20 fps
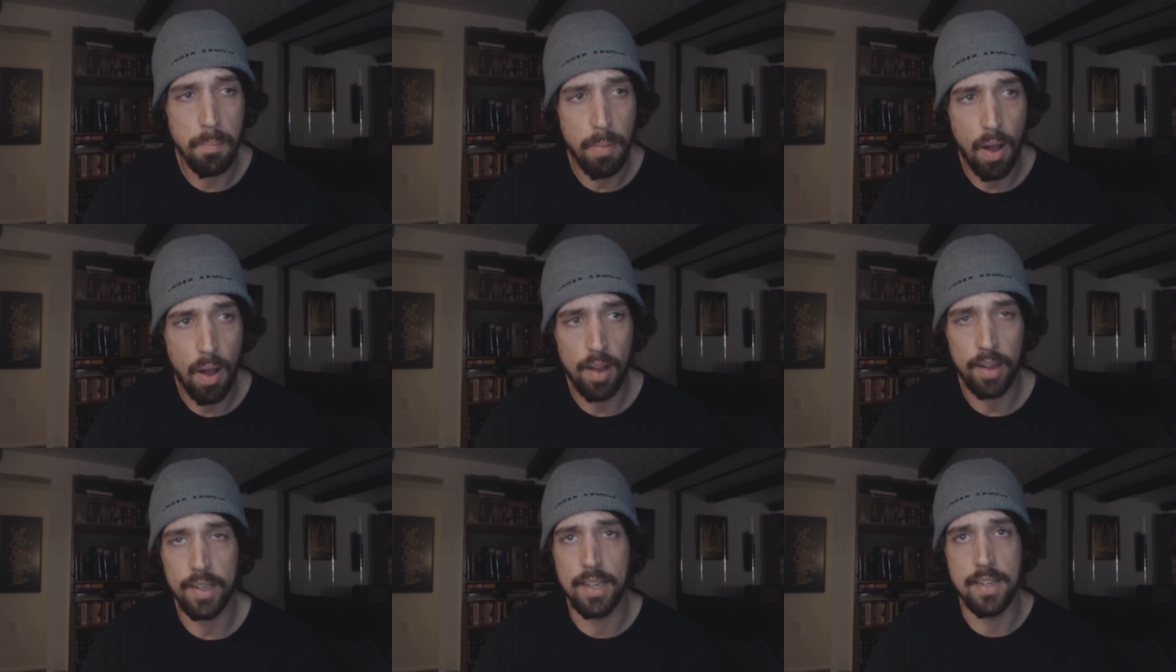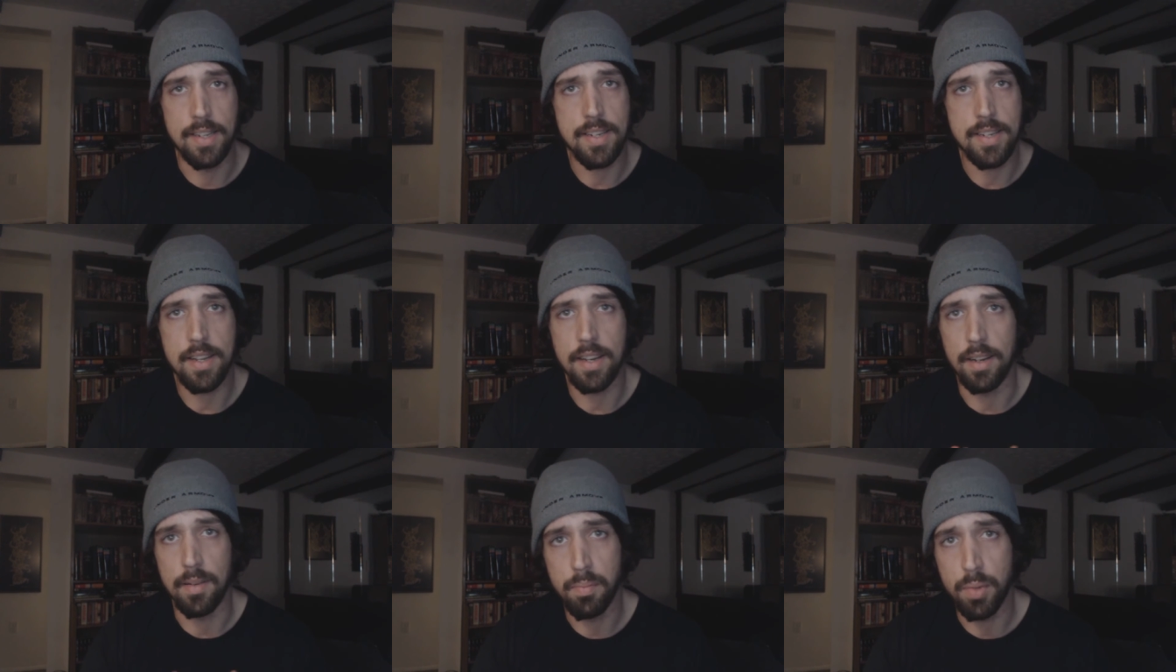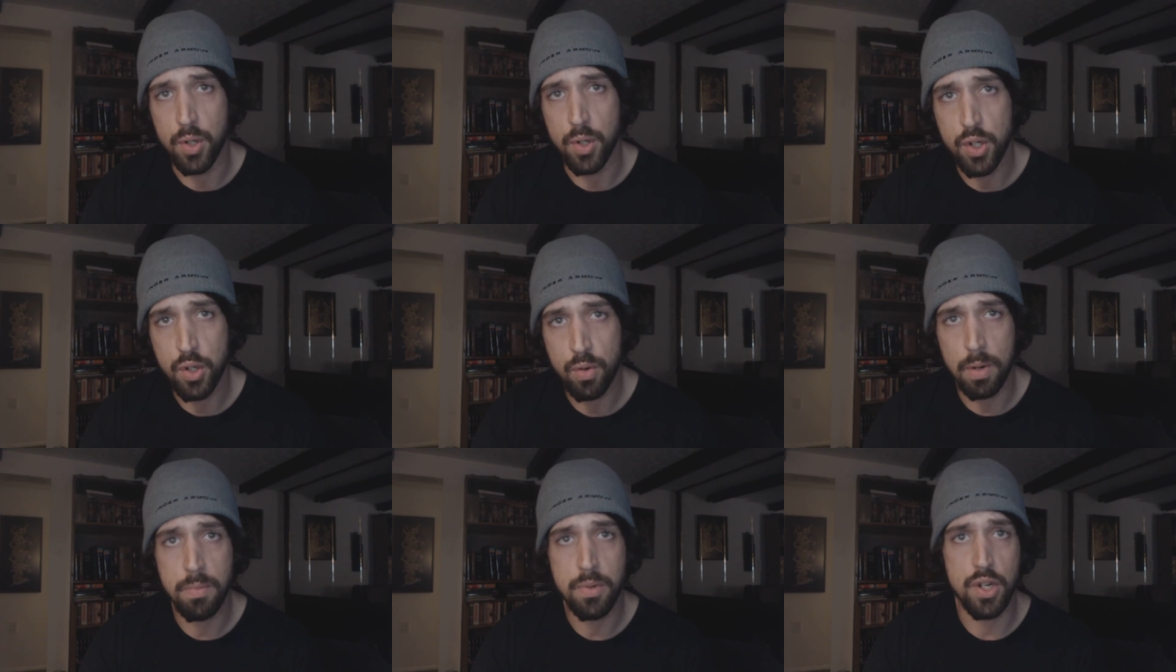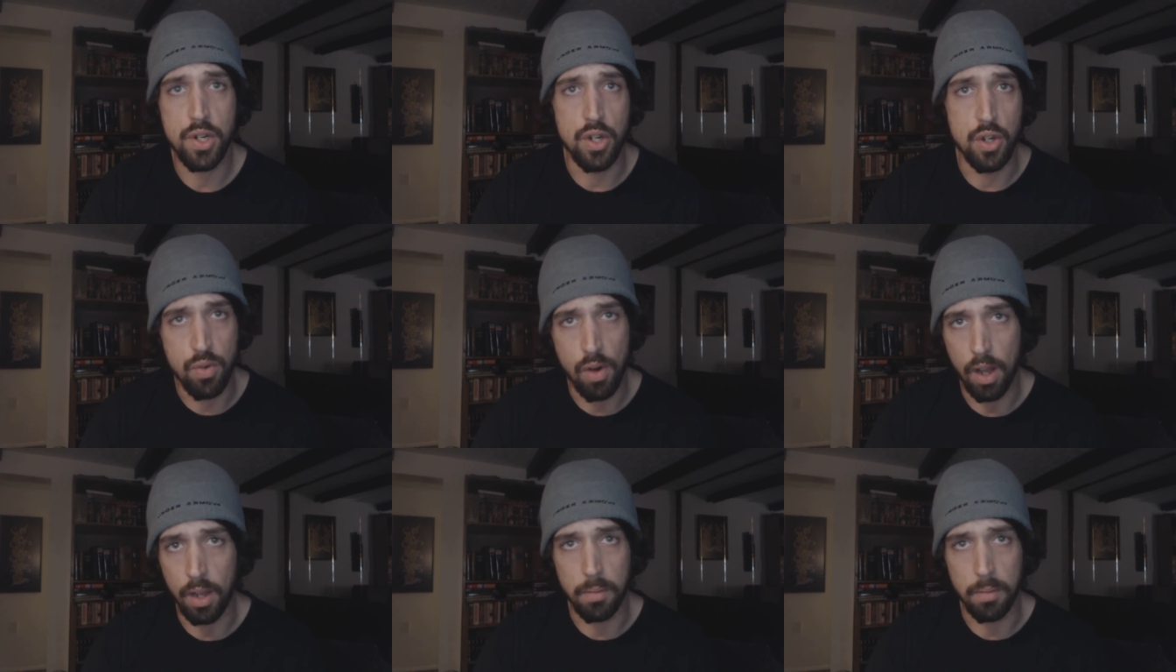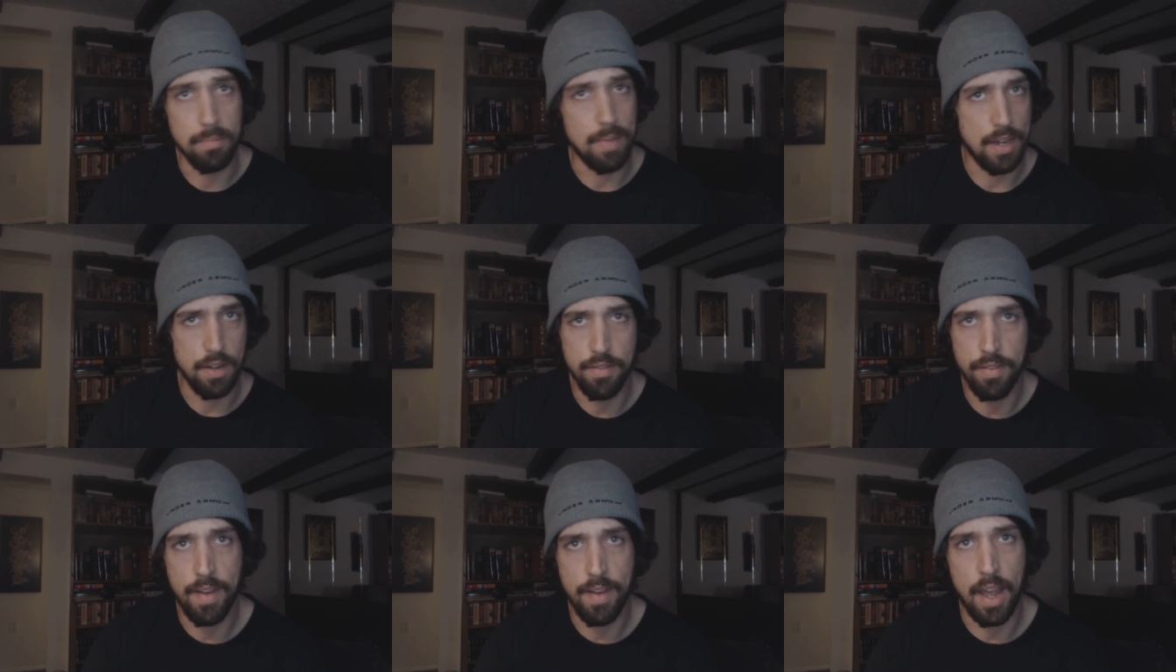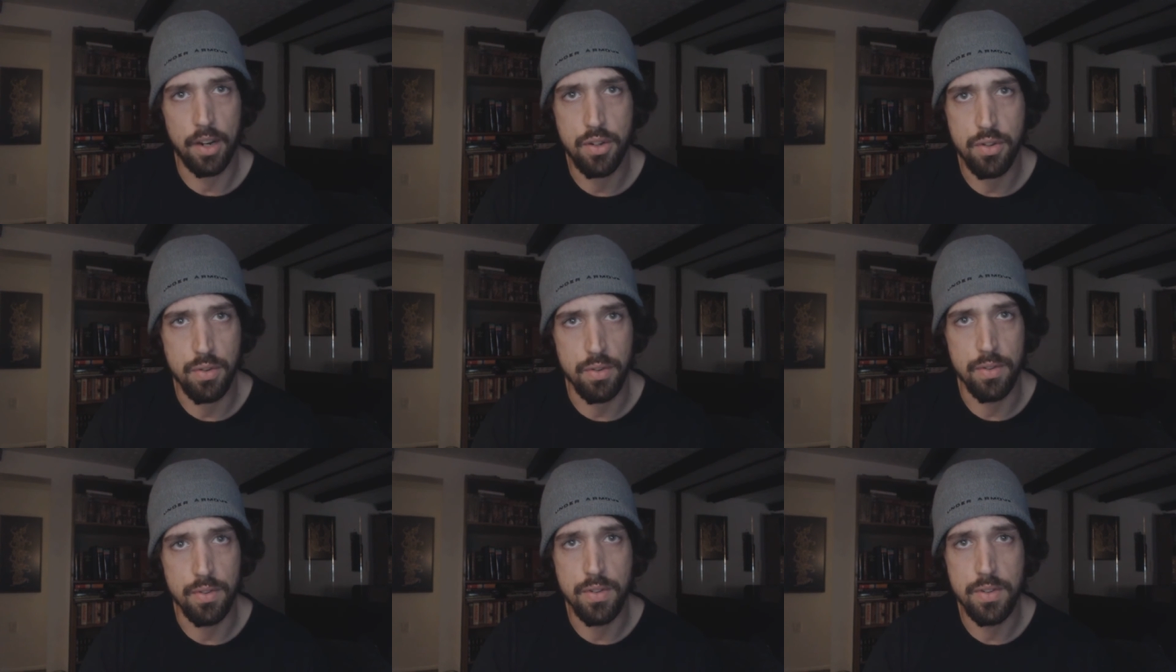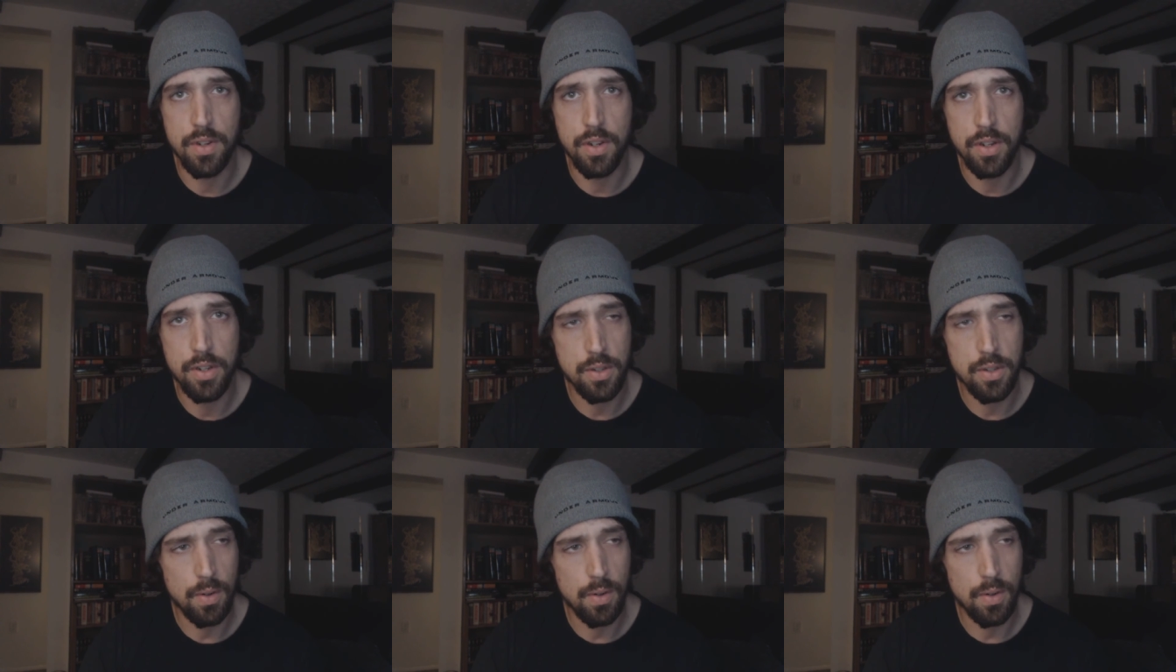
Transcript: pockets of prescription drug manufacturers.